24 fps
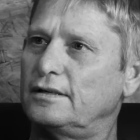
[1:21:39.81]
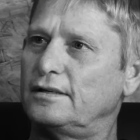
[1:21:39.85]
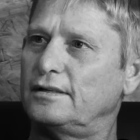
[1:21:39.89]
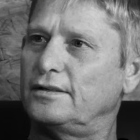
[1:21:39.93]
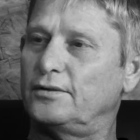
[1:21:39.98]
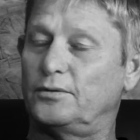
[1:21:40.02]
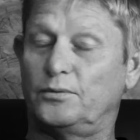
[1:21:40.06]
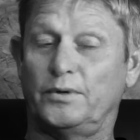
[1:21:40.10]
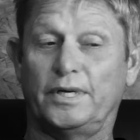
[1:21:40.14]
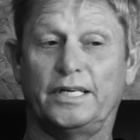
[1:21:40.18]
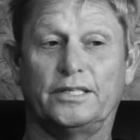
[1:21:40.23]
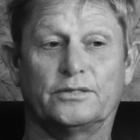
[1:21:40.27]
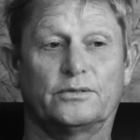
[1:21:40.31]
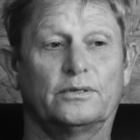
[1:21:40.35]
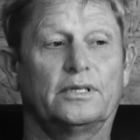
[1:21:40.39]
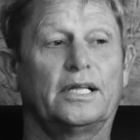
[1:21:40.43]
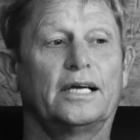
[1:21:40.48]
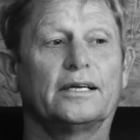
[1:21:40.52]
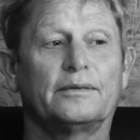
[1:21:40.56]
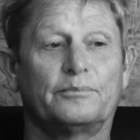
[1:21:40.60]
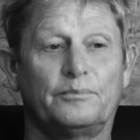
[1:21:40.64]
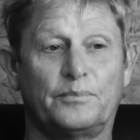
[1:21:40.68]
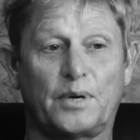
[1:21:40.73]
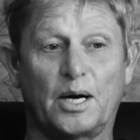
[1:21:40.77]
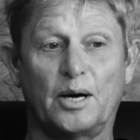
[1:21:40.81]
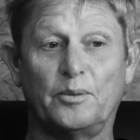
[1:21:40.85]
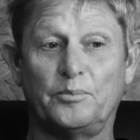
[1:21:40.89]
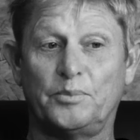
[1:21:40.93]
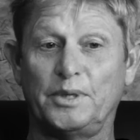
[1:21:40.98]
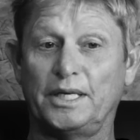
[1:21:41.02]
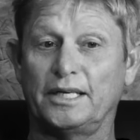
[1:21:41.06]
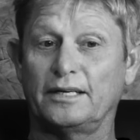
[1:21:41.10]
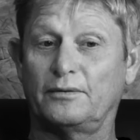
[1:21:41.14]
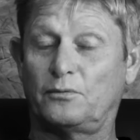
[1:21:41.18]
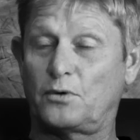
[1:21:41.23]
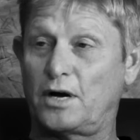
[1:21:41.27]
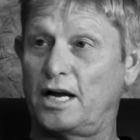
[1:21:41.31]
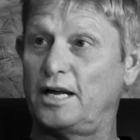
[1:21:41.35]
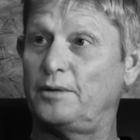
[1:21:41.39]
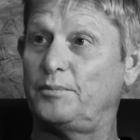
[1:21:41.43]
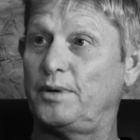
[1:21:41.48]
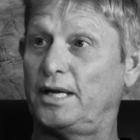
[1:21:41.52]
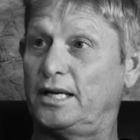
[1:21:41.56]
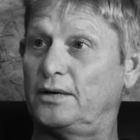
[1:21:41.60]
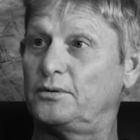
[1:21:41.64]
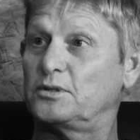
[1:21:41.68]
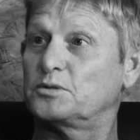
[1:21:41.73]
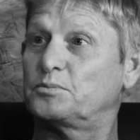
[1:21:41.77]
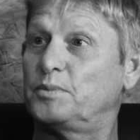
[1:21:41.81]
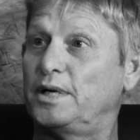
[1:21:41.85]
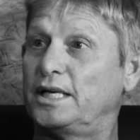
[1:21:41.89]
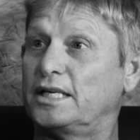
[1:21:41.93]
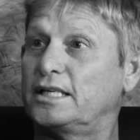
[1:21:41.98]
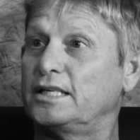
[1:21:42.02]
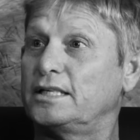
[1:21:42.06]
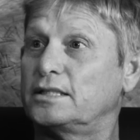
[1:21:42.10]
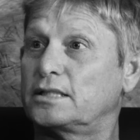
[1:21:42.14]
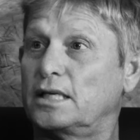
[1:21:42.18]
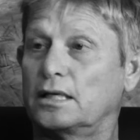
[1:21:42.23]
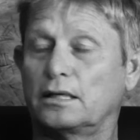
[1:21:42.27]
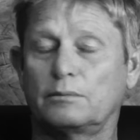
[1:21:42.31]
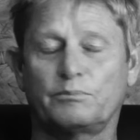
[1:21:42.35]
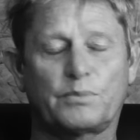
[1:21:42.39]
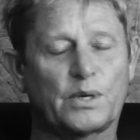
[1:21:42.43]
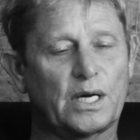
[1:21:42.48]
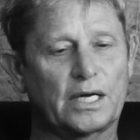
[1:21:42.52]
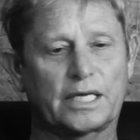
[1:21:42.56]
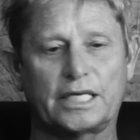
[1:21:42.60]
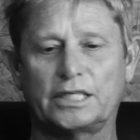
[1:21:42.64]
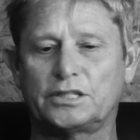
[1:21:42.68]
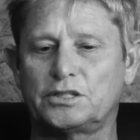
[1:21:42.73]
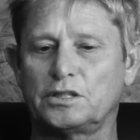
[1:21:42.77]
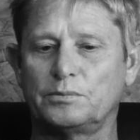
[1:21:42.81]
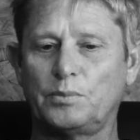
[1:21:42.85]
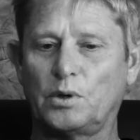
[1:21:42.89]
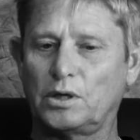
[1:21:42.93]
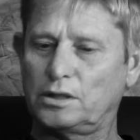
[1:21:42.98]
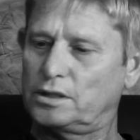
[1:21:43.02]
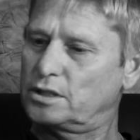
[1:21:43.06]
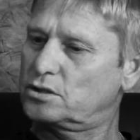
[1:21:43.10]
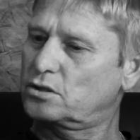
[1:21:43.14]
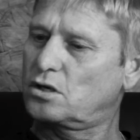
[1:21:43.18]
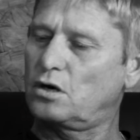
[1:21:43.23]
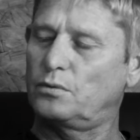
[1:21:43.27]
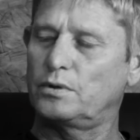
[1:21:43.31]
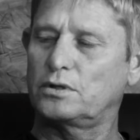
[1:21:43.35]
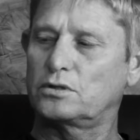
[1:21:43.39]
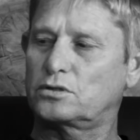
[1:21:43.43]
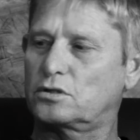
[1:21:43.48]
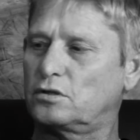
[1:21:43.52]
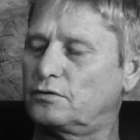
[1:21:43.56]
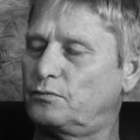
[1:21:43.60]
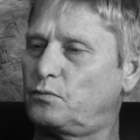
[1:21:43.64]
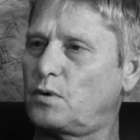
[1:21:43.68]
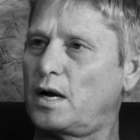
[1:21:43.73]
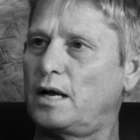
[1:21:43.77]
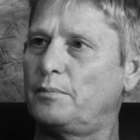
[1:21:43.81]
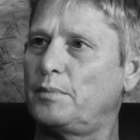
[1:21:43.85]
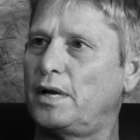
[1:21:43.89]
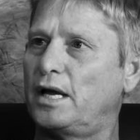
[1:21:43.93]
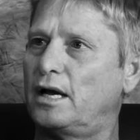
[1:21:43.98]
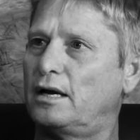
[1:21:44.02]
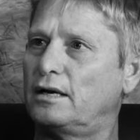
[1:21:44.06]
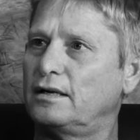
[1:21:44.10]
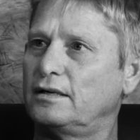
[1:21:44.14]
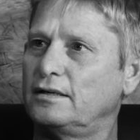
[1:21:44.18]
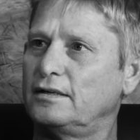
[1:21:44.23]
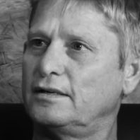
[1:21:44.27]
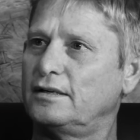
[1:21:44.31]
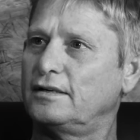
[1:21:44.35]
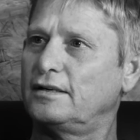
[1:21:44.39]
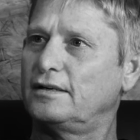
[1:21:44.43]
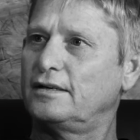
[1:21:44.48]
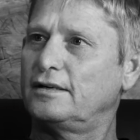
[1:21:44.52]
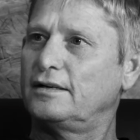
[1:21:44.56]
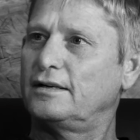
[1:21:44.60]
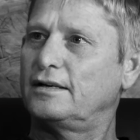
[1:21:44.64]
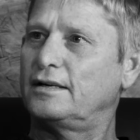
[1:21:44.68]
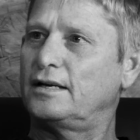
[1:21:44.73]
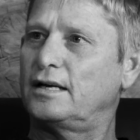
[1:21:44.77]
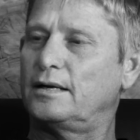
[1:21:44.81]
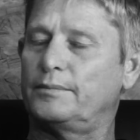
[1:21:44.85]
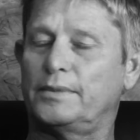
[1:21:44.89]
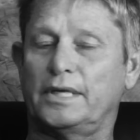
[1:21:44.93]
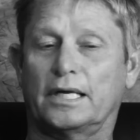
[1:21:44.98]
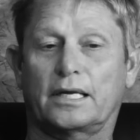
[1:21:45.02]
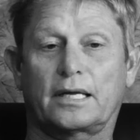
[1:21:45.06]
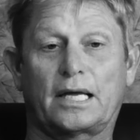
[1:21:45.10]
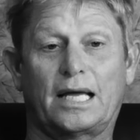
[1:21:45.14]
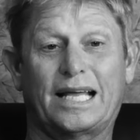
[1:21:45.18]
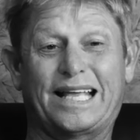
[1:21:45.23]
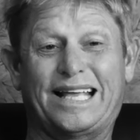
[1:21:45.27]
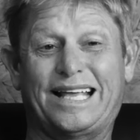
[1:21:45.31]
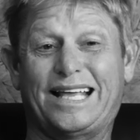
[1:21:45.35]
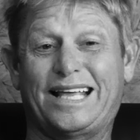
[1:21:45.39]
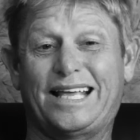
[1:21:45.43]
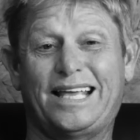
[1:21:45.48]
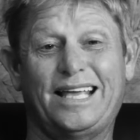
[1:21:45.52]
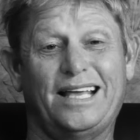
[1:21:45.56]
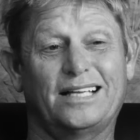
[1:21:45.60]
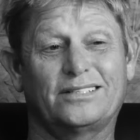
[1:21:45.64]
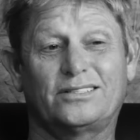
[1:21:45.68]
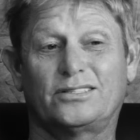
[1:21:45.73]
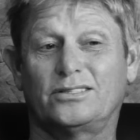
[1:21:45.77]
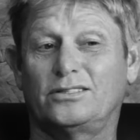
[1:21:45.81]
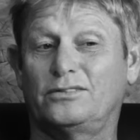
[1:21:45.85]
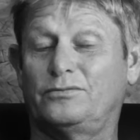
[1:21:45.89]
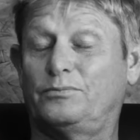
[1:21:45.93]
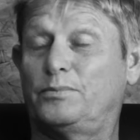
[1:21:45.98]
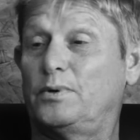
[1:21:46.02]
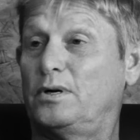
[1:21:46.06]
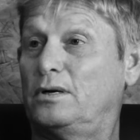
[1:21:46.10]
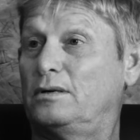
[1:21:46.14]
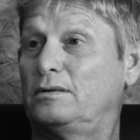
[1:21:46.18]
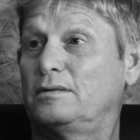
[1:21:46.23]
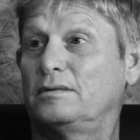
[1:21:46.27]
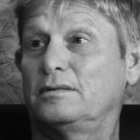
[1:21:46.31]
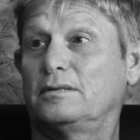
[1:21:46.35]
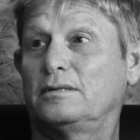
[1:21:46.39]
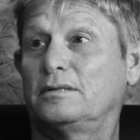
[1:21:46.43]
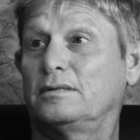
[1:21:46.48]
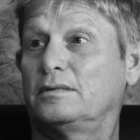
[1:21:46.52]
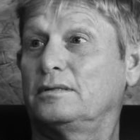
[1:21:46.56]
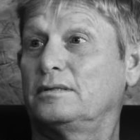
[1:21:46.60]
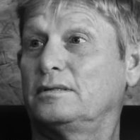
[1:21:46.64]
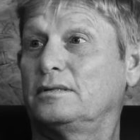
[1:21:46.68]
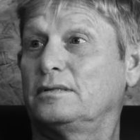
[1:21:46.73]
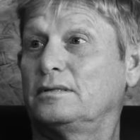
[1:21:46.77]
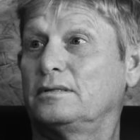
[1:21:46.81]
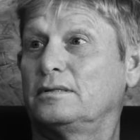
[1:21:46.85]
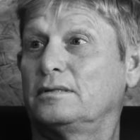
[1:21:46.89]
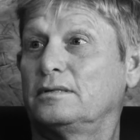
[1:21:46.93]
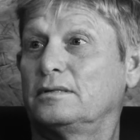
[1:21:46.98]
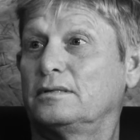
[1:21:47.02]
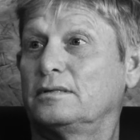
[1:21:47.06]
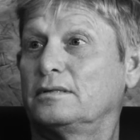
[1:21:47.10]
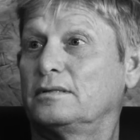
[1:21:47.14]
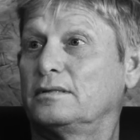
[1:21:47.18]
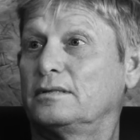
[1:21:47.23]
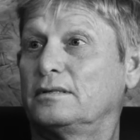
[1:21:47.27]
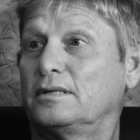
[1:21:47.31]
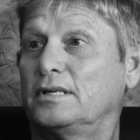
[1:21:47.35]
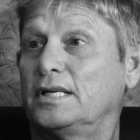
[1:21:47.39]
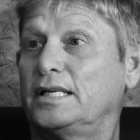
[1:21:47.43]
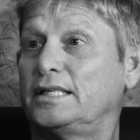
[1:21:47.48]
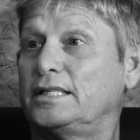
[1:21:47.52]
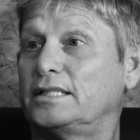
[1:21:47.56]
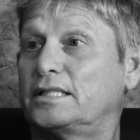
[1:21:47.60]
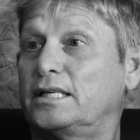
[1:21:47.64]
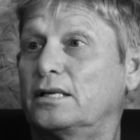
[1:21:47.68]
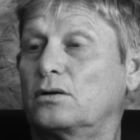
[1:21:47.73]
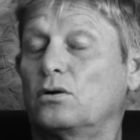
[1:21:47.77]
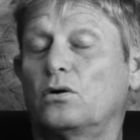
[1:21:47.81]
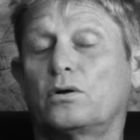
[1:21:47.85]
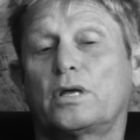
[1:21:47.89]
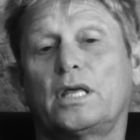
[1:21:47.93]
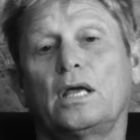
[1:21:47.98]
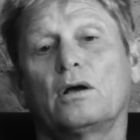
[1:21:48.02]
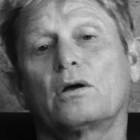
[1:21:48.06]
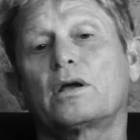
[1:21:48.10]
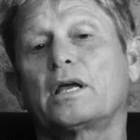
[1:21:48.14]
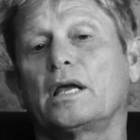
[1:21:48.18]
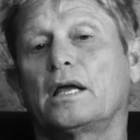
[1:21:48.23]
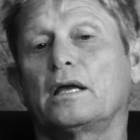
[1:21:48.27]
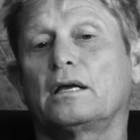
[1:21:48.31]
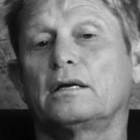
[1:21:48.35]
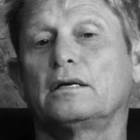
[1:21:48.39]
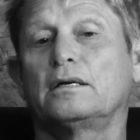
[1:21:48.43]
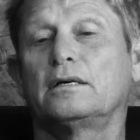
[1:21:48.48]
And the waves were like pumping and Waimea was breaking. He's like, bro, get your board. Let's go. We go surf Waimea. And I'm like, I can't surf, bro. And he's like, okay, okay.